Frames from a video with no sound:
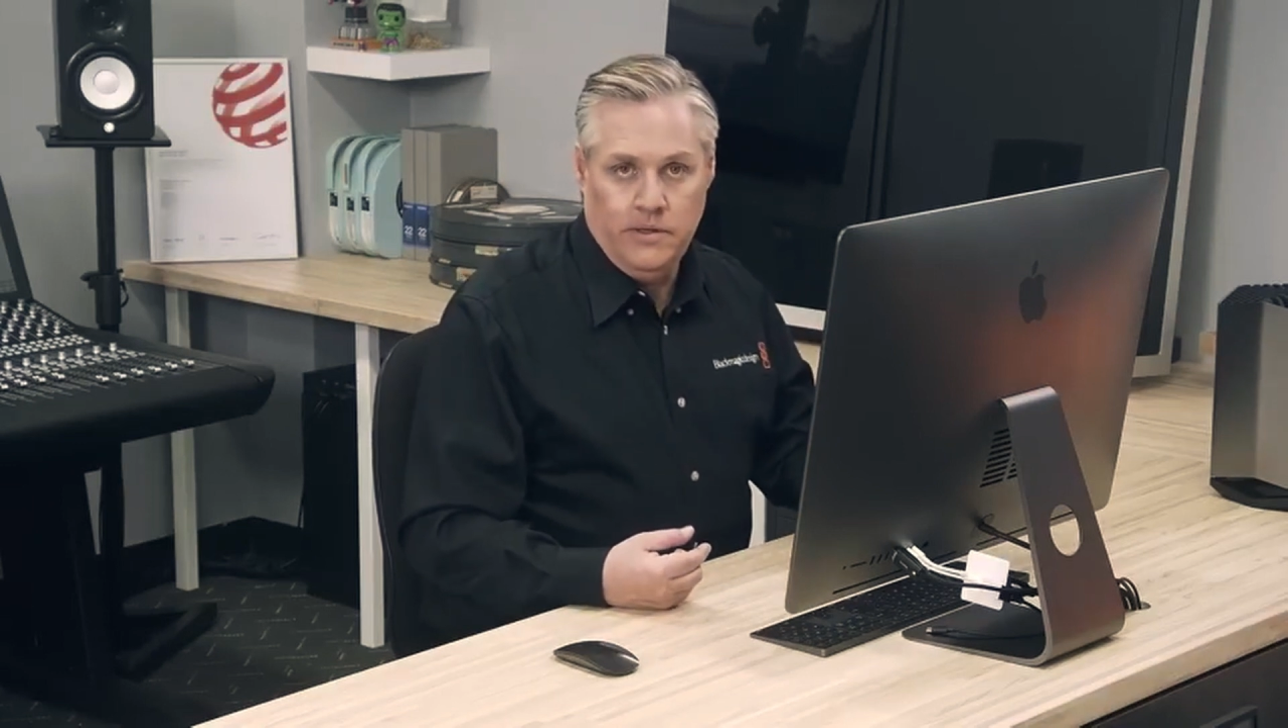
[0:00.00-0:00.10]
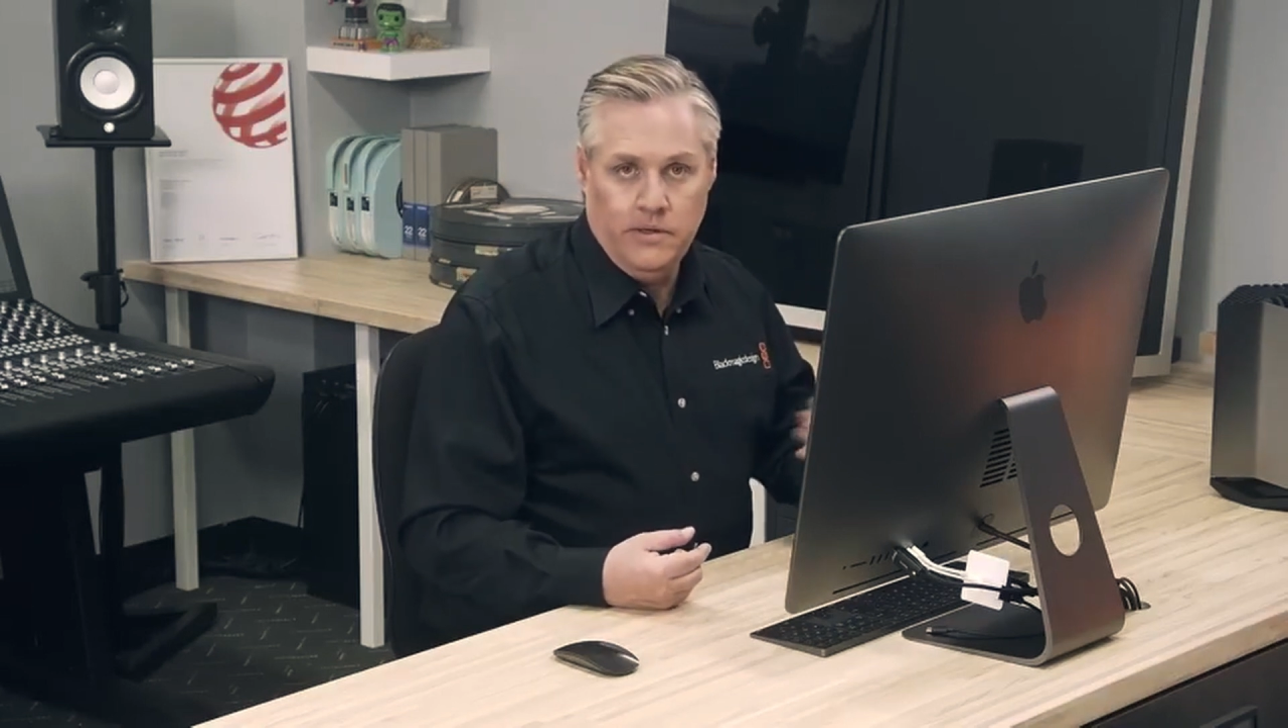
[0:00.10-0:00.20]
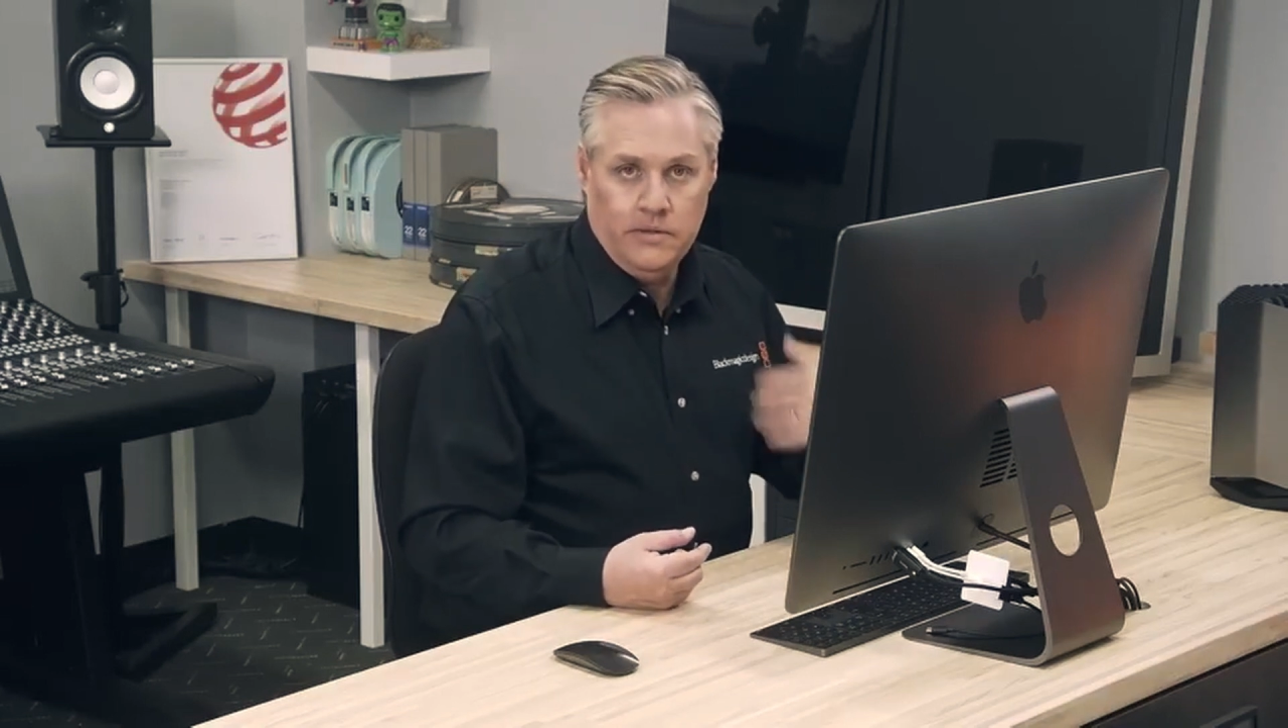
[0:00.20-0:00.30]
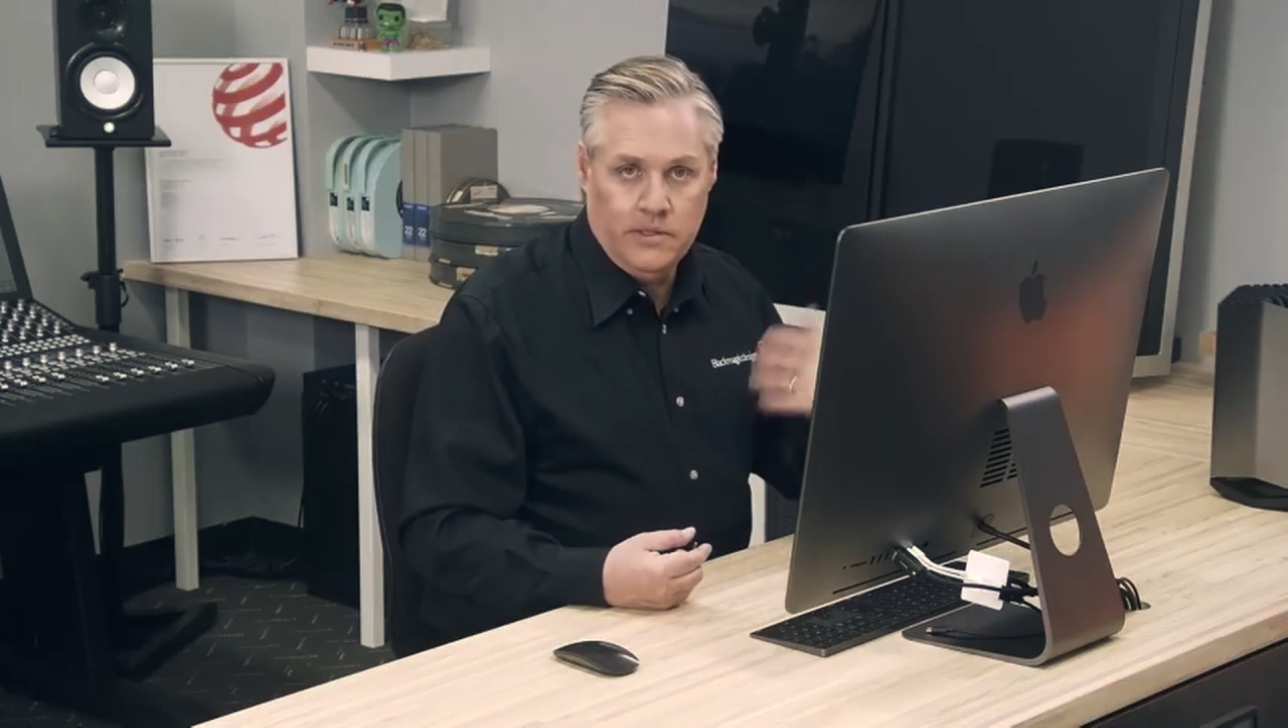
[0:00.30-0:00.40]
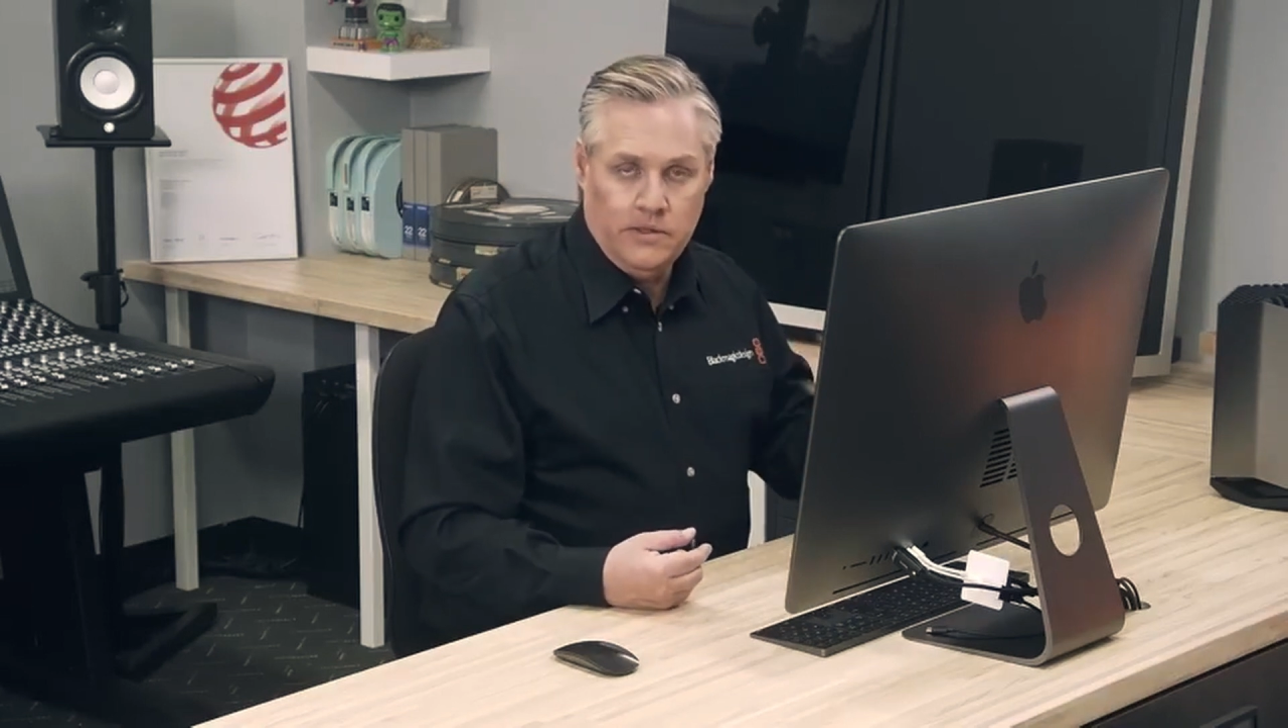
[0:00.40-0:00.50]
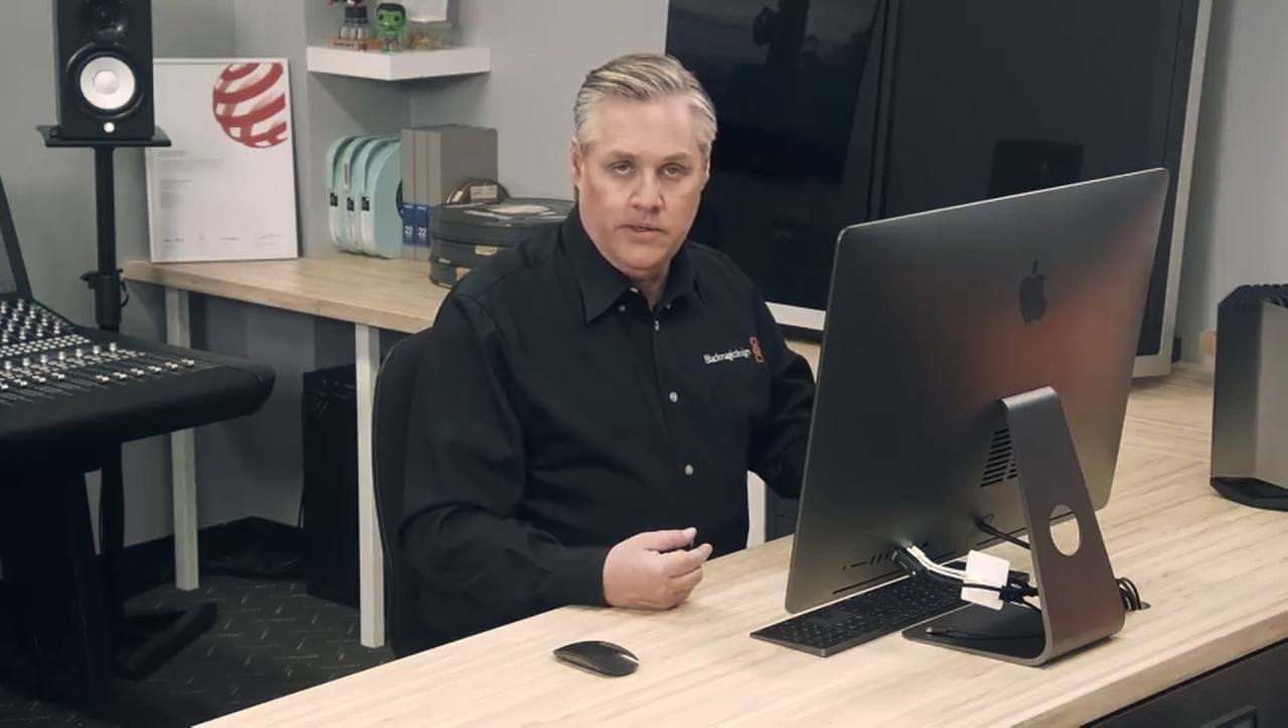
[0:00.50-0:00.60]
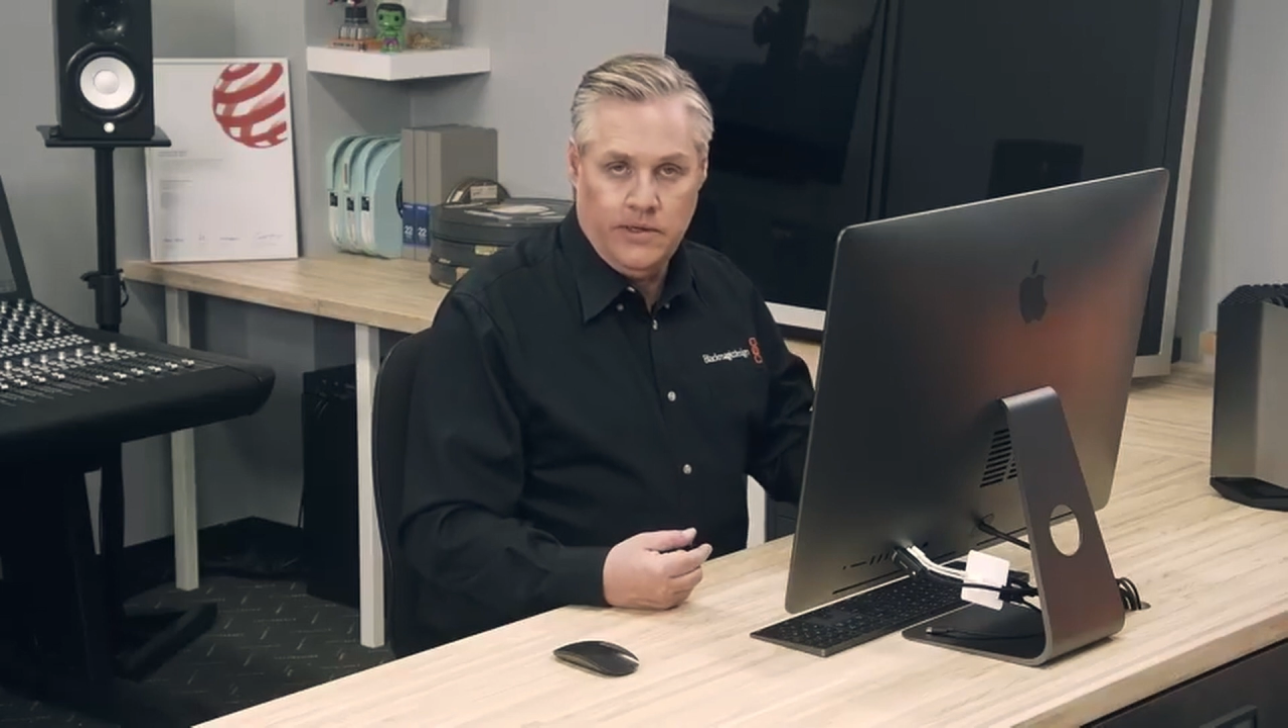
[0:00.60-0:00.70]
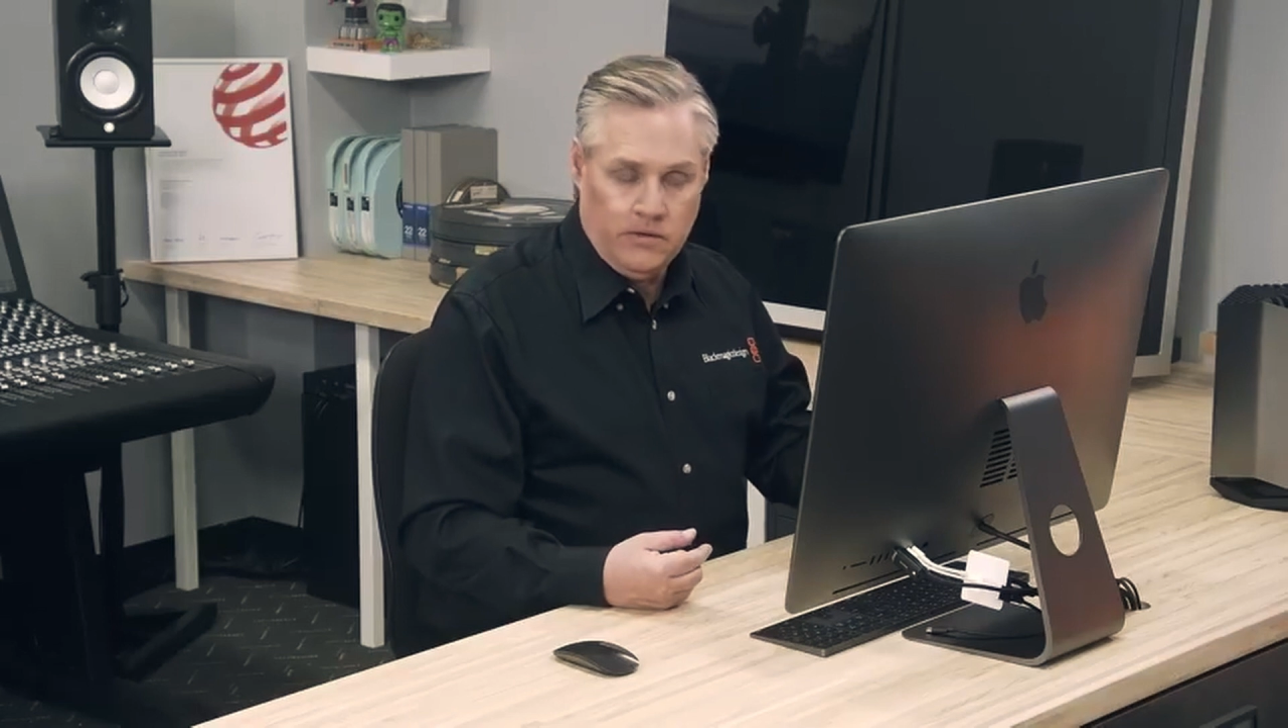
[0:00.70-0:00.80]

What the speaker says: can essentially get